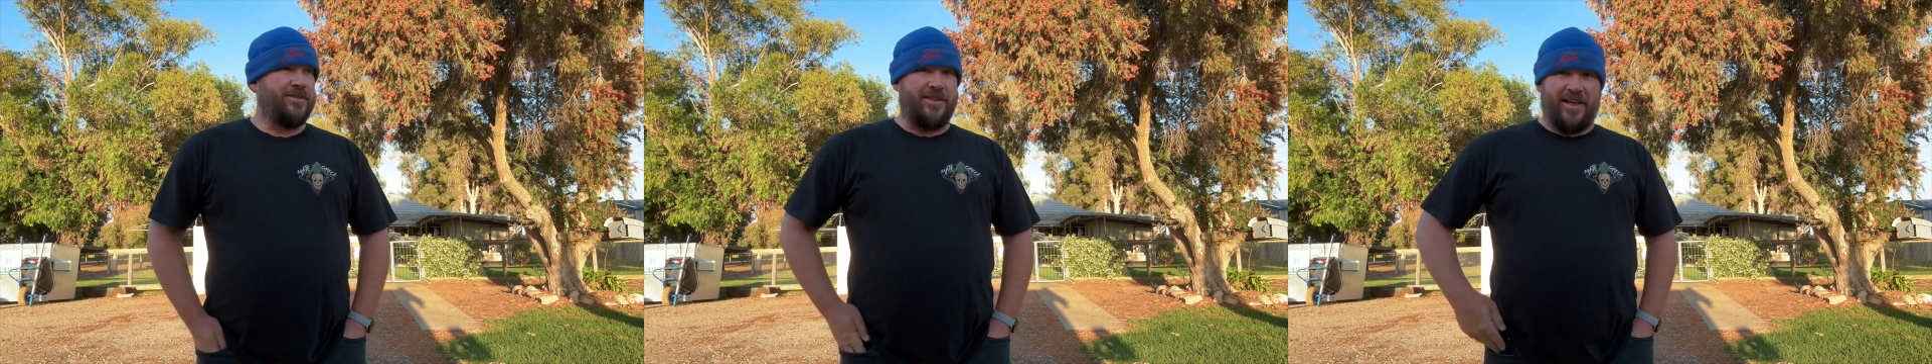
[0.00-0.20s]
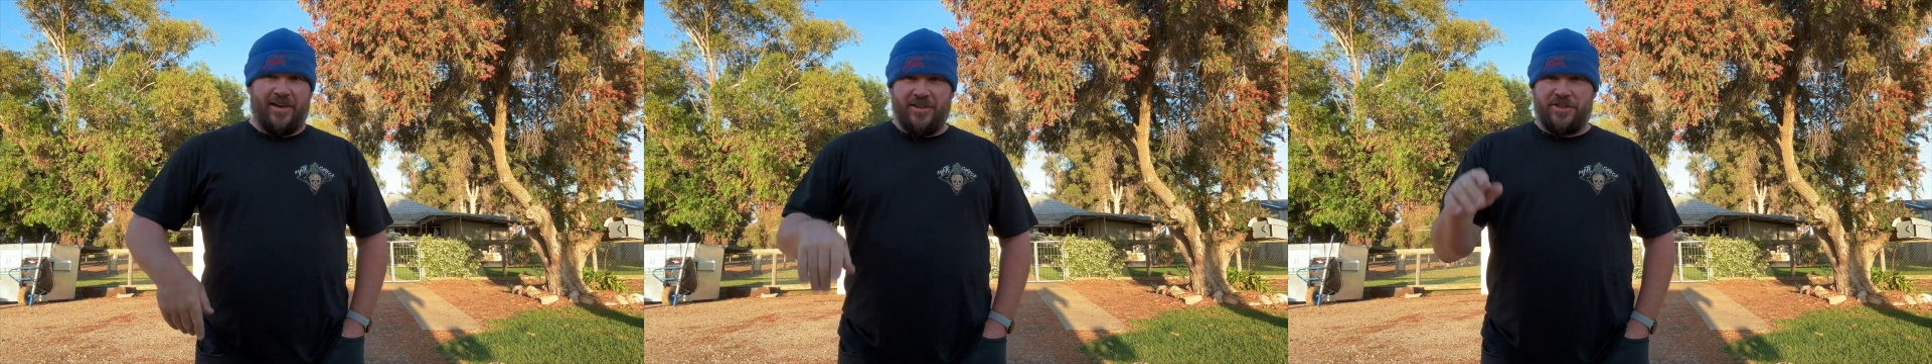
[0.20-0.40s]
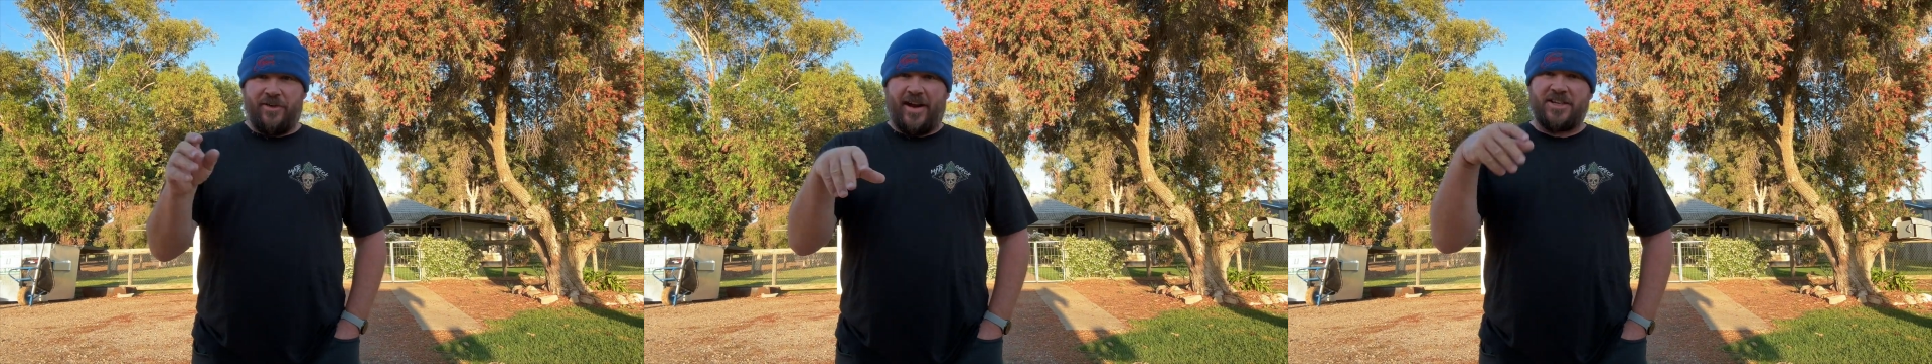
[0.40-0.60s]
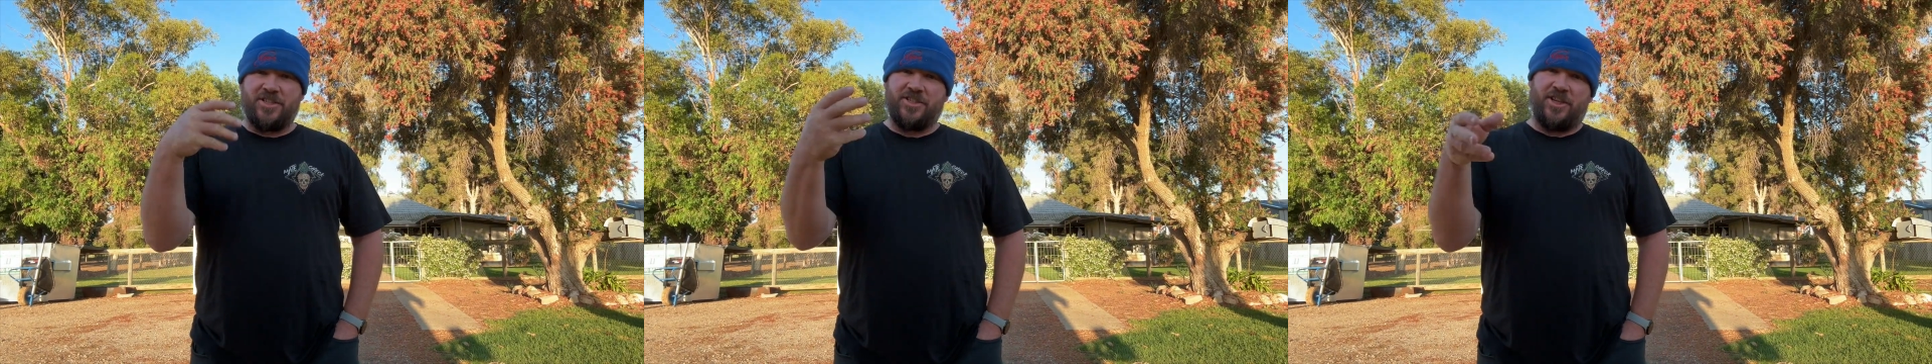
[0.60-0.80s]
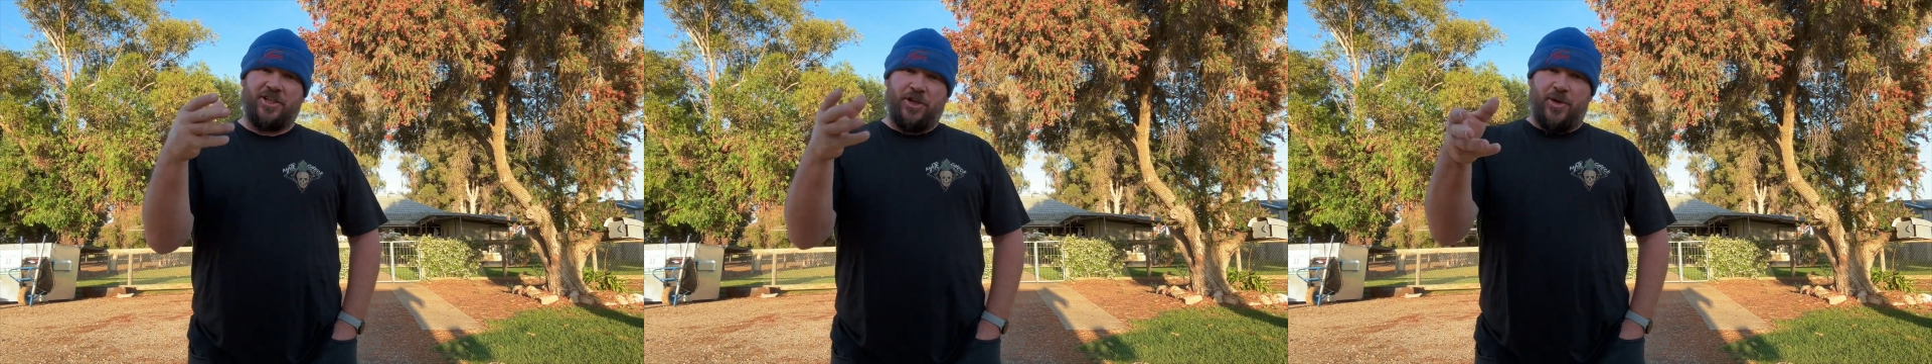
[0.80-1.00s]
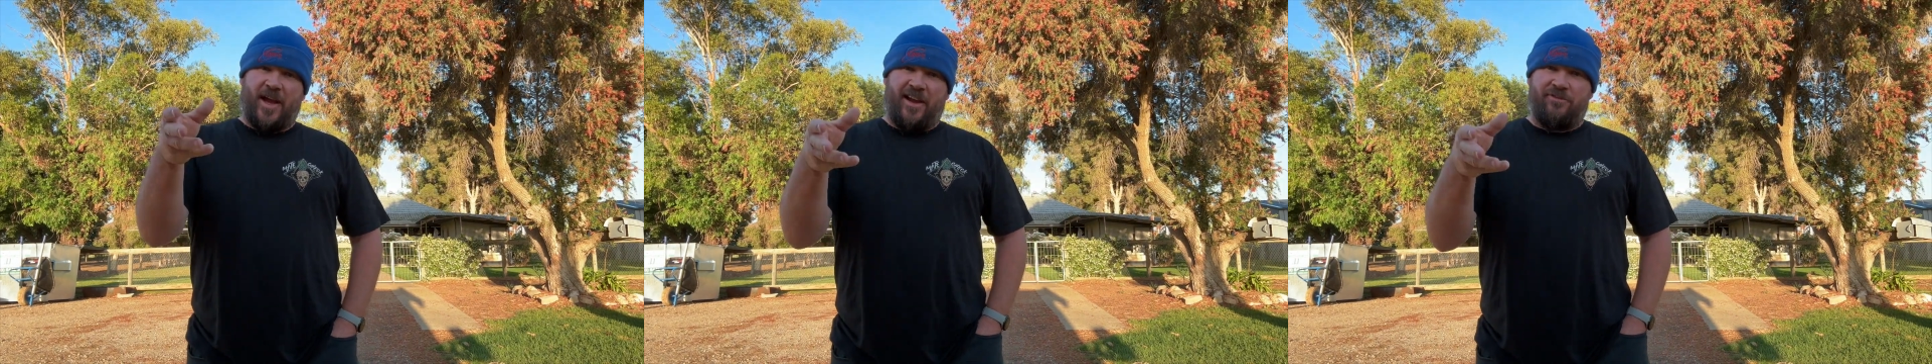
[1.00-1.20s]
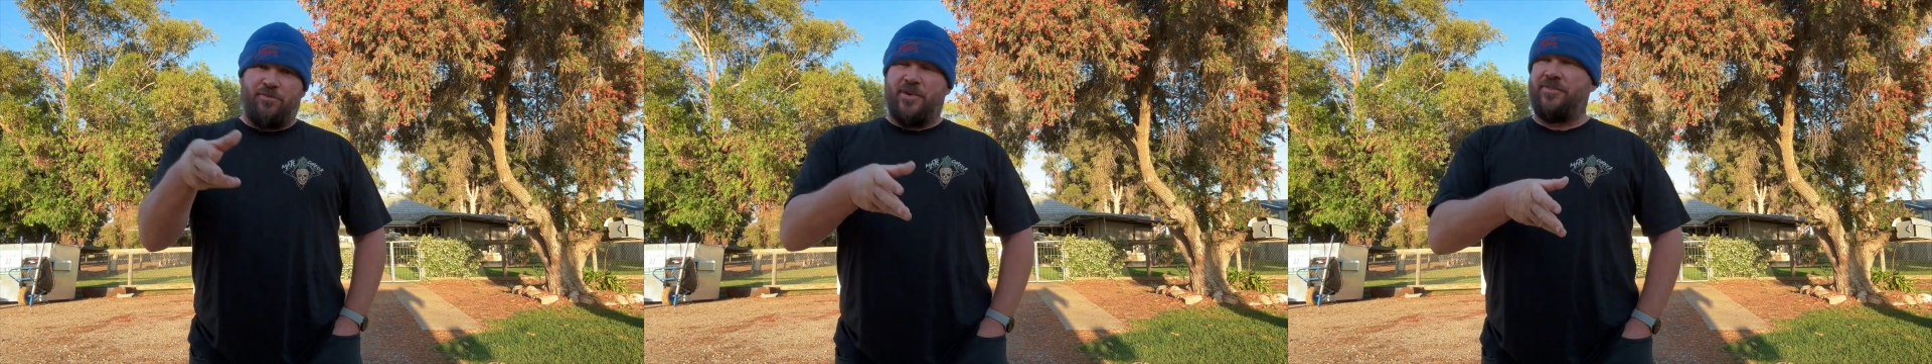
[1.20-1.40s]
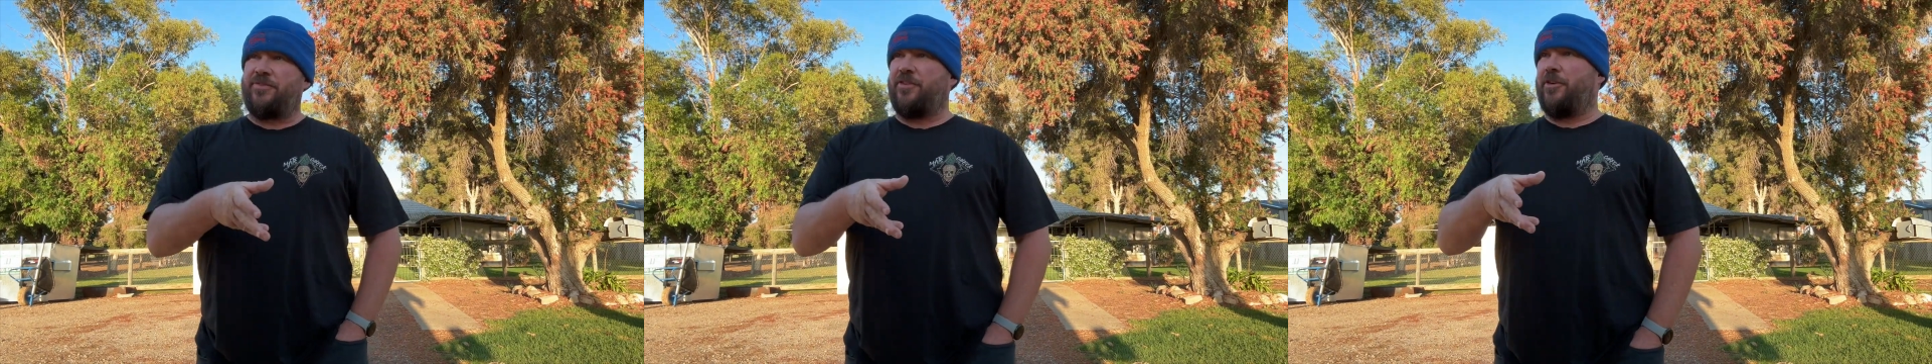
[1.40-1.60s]
the interactions that you have
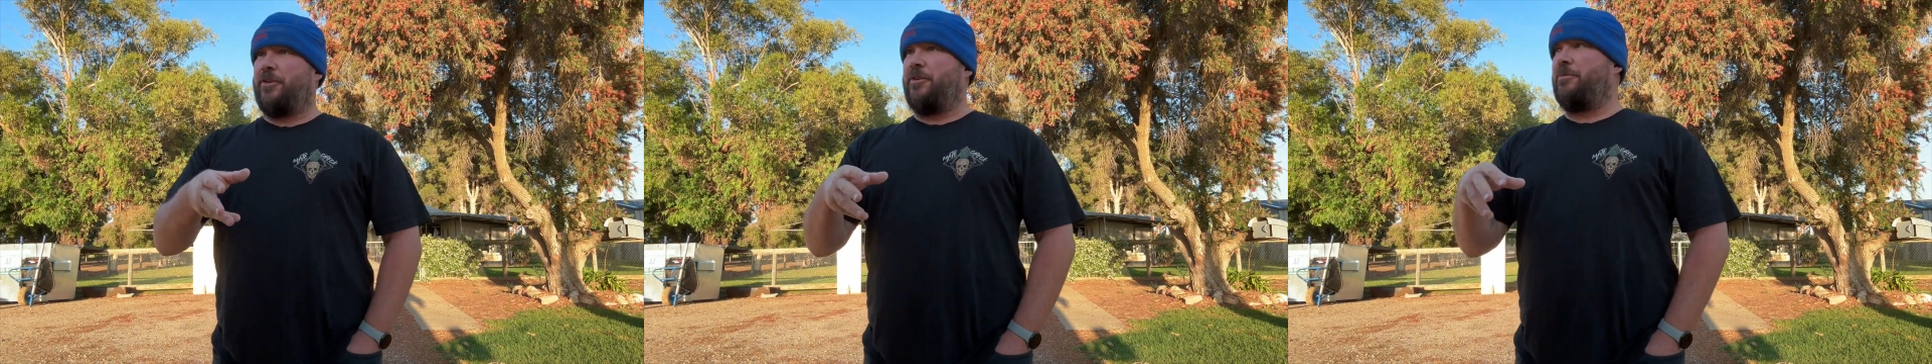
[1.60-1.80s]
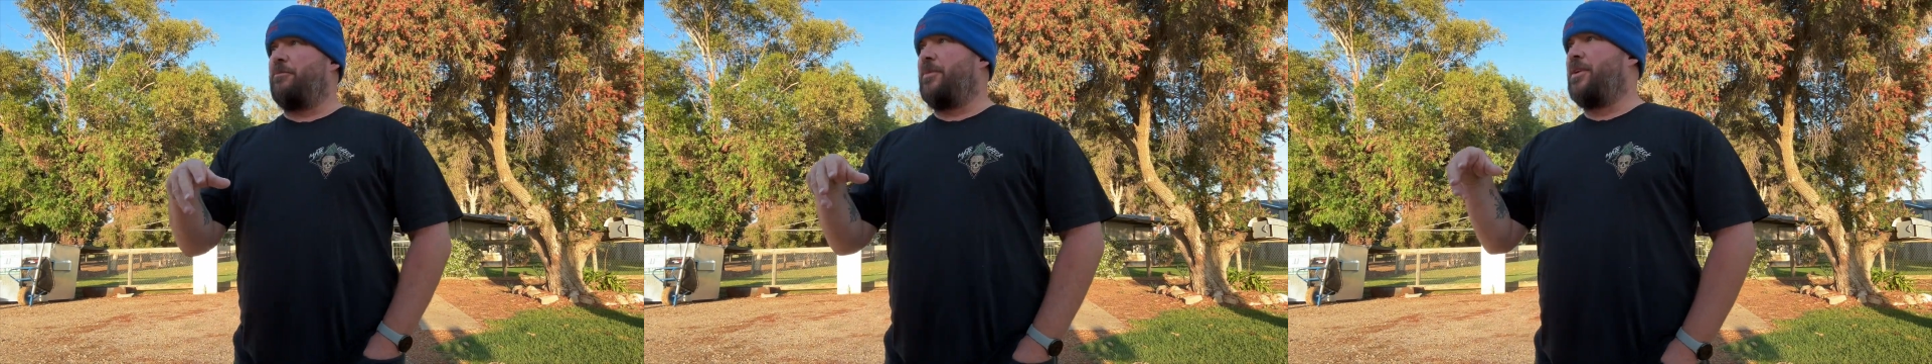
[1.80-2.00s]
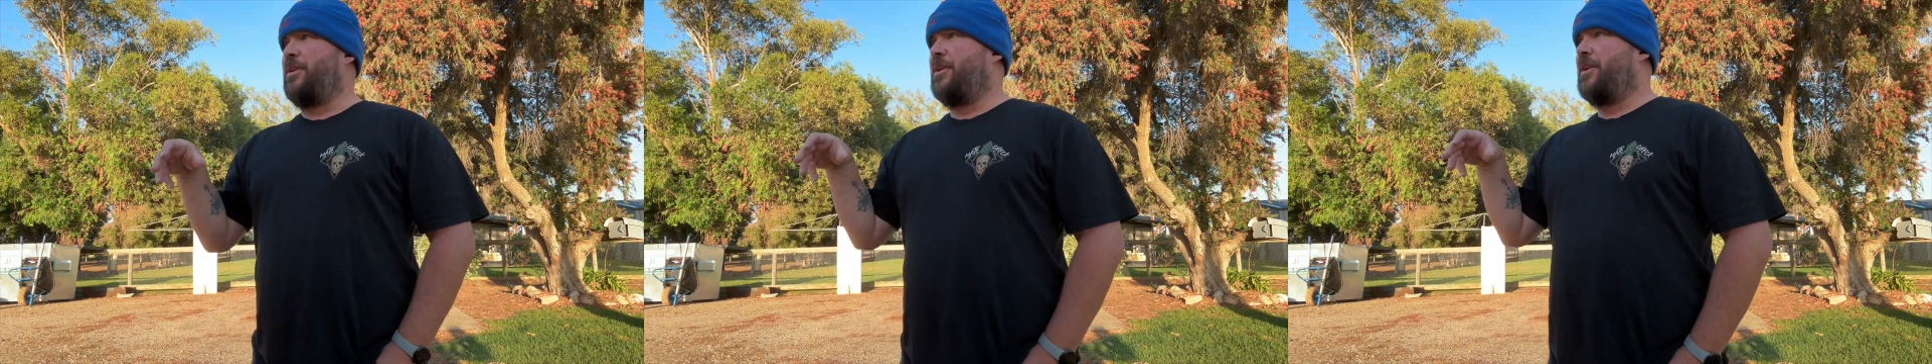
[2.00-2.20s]
with them